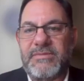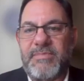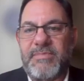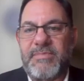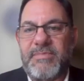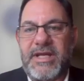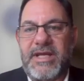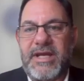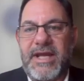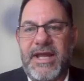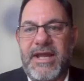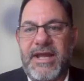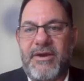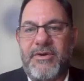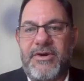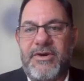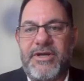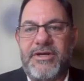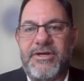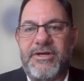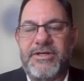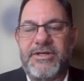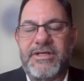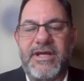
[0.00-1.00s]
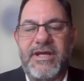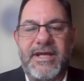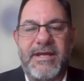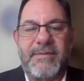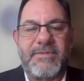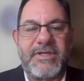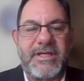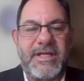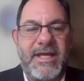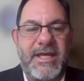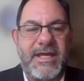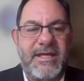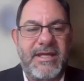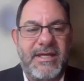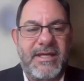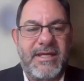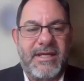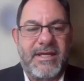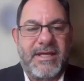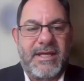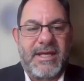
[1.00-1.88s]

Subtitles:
spending an hour of your time today.